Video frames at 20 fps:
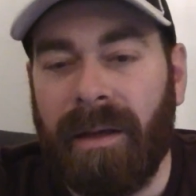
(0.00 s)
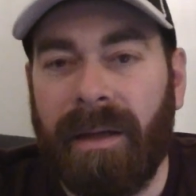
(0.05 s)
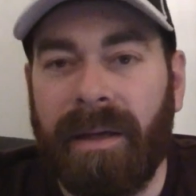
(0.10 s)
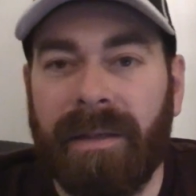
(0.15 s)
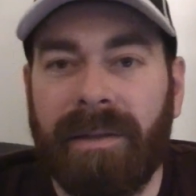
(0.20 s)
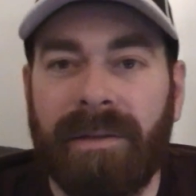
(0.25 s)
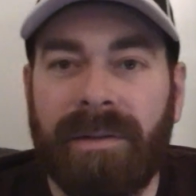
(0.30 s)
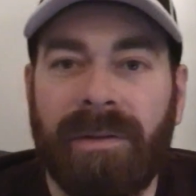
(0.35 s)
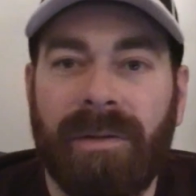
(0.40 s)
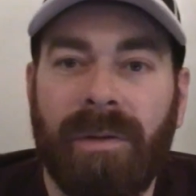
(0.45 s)

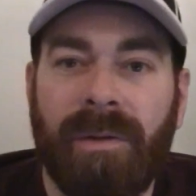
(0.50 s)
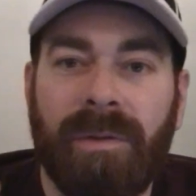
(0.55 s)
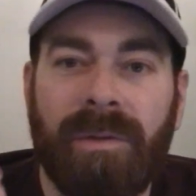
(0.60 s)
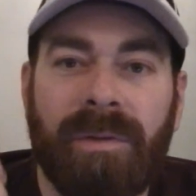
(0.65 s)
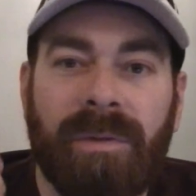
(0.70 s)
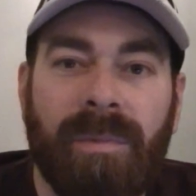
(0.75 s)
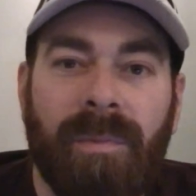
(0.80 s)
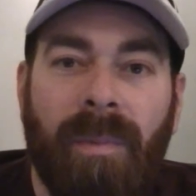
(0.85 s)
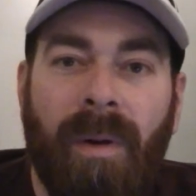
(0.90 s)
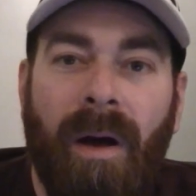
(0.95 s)
It's so
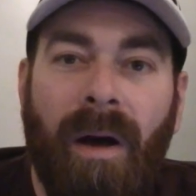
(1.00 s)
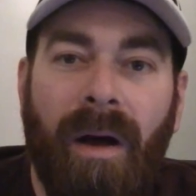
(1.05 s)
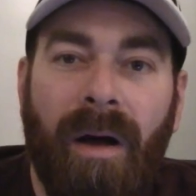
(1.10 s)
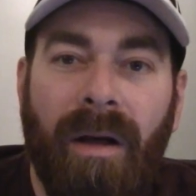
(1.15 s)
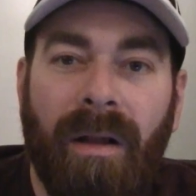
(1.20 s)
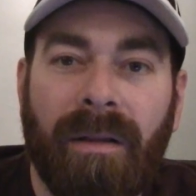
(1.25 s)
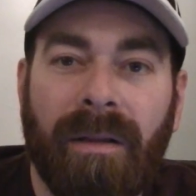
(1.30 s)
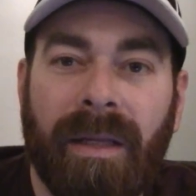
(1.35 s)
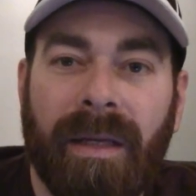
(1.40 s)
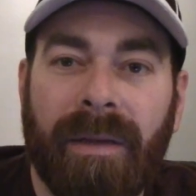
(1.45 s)

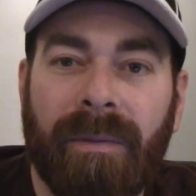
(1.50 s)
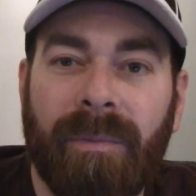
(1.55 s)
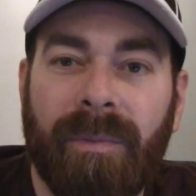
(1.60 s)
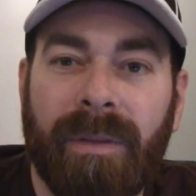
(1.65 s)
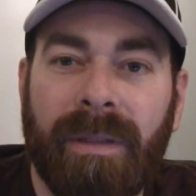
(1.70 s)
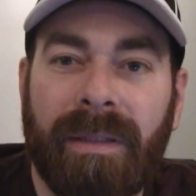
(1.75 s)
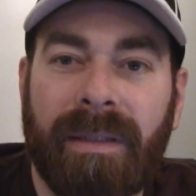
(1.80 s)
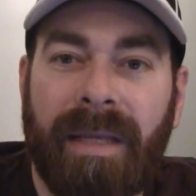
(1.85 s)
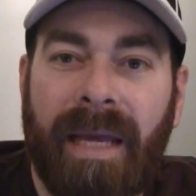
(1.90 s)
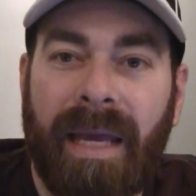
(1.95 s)
small. Like,
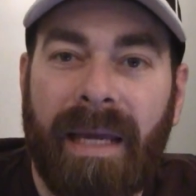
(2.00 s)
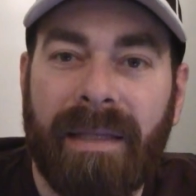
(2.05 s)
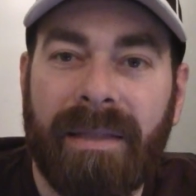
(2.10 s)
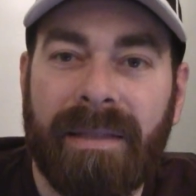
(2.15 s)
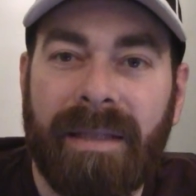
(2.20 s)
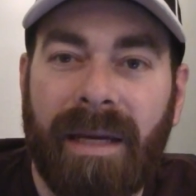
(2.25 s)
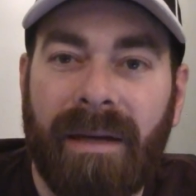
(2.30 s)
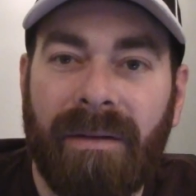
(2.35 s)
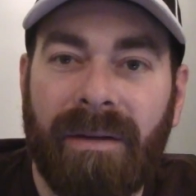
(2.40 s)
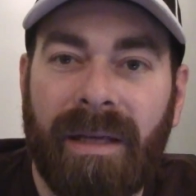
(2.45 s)
when the tank's
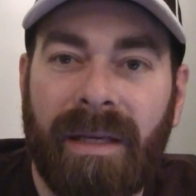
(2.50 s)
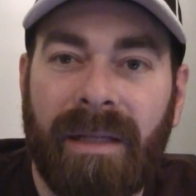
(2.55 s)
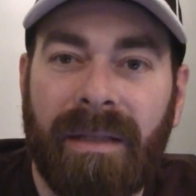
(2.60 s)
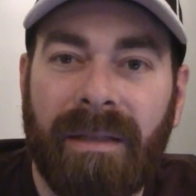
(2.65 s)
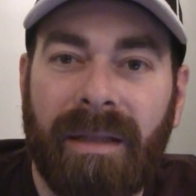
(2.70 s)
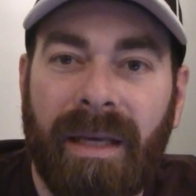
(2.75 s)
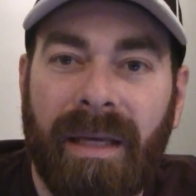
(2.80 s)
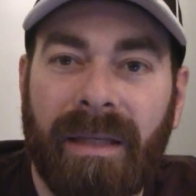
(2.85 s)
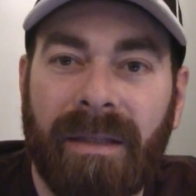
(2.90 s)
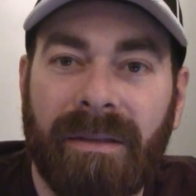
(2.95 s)
down in,
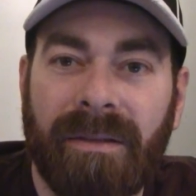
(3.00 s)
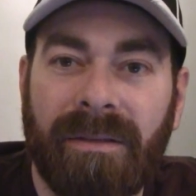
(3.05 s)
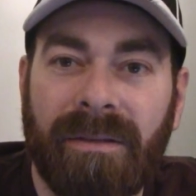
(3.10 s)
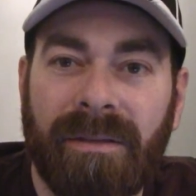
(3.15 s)
like,